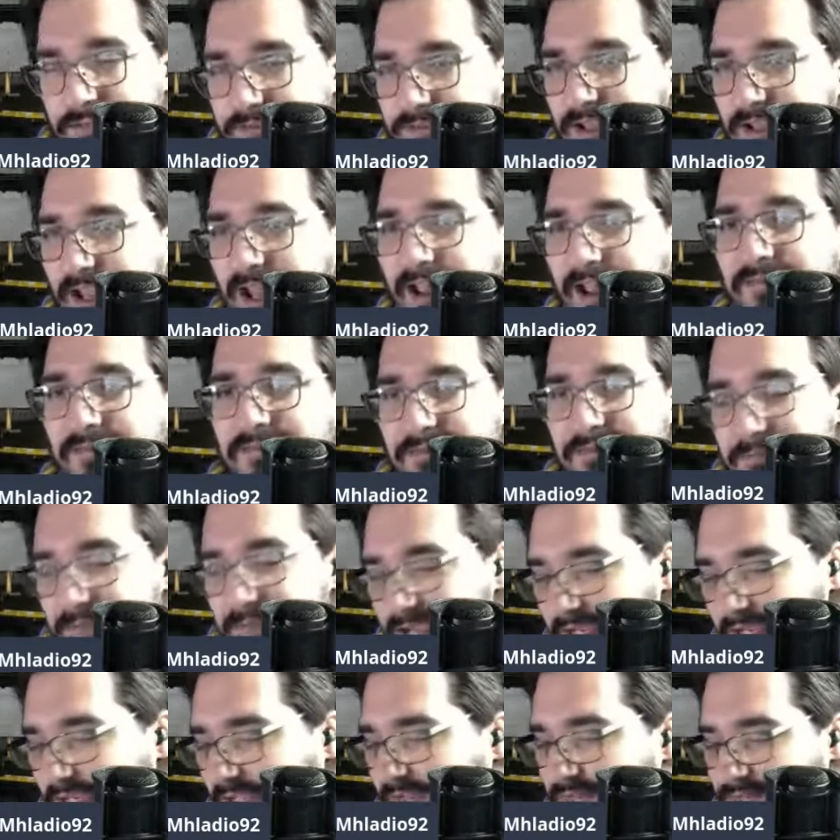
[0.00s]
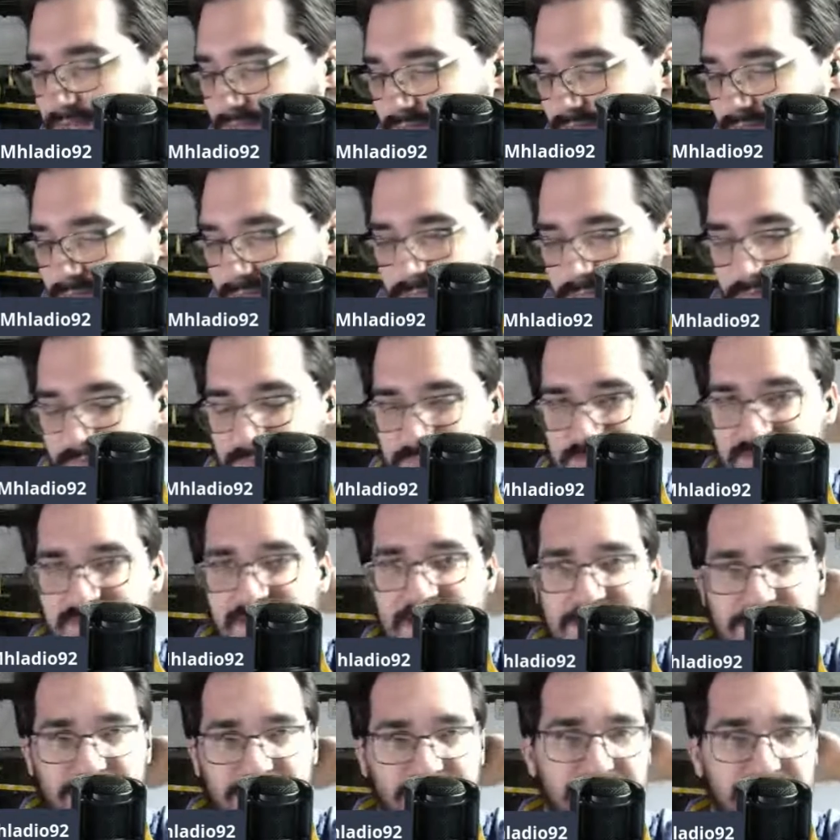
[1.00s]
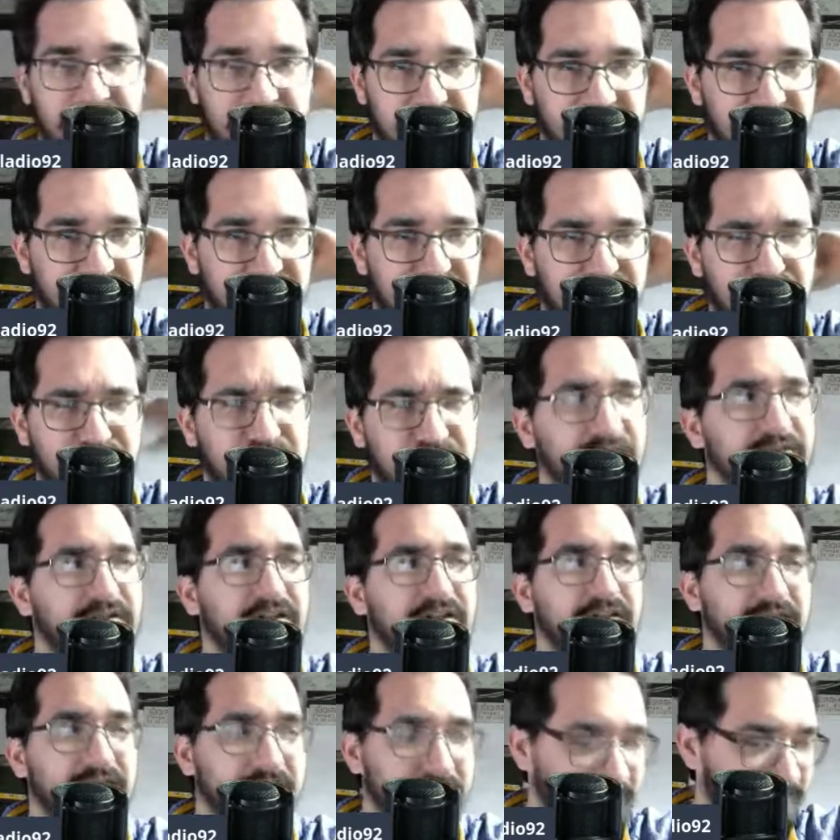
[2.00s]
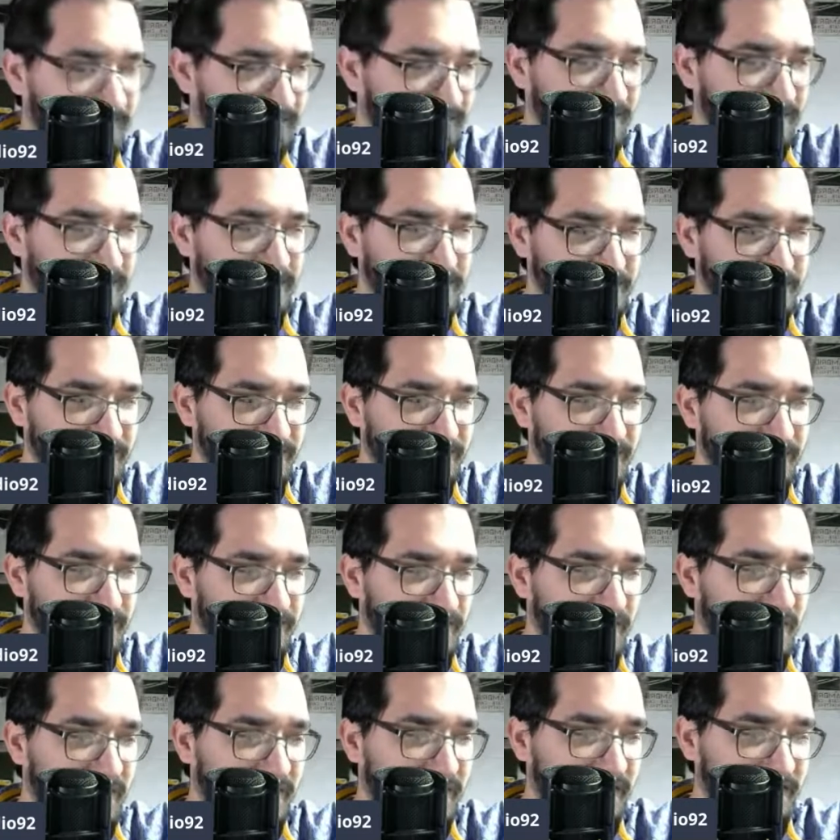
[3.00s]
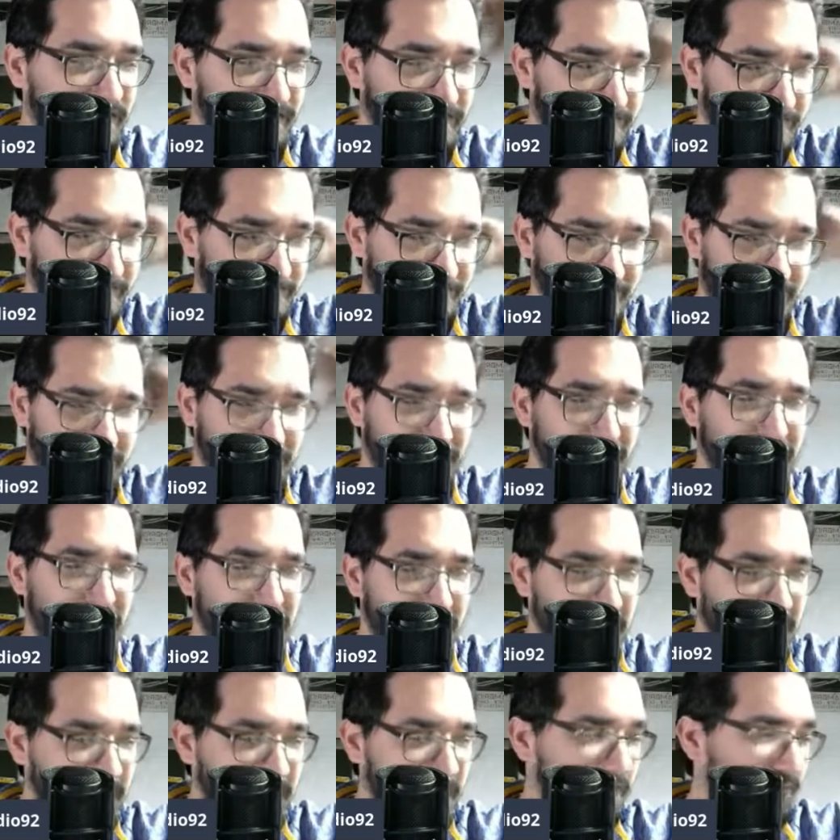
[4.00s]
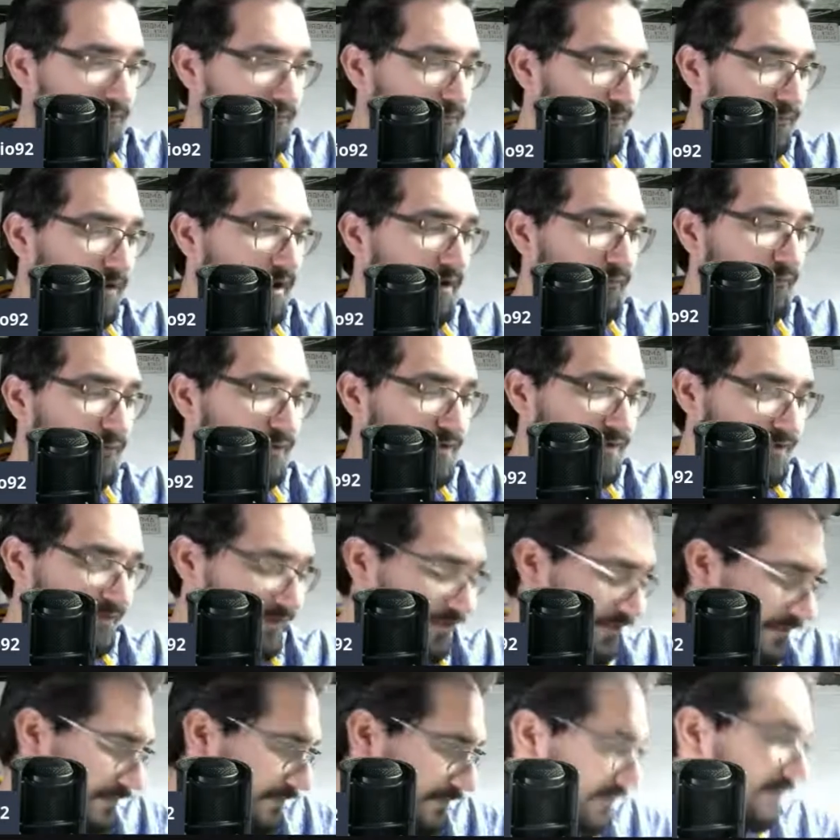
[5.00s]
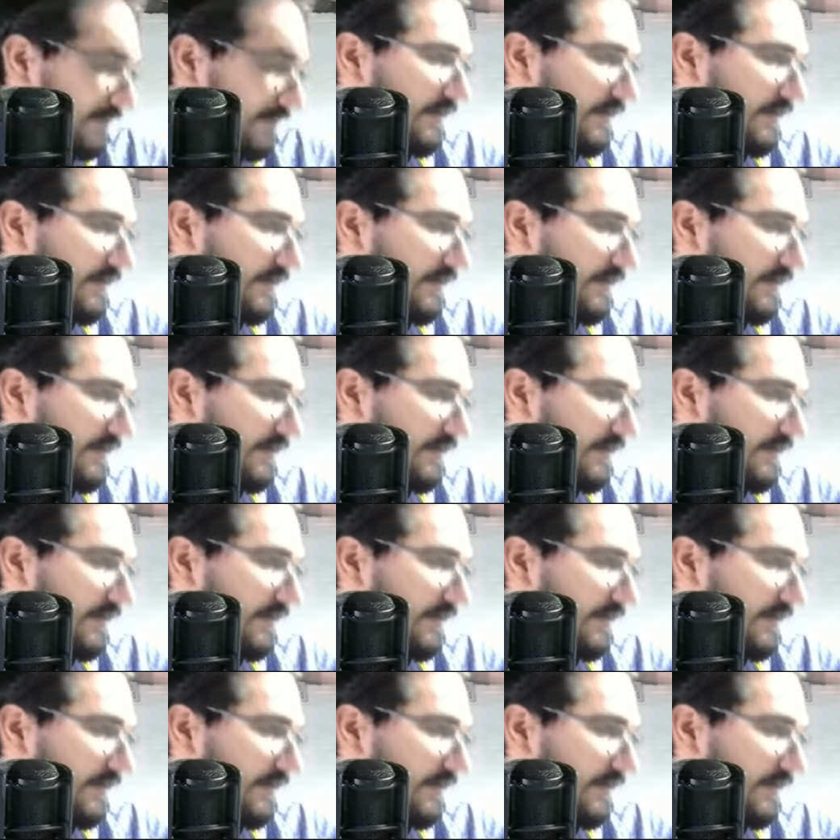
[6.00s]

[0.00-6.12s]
You have to make it seem reasonable. You're not. Why wouldn't you?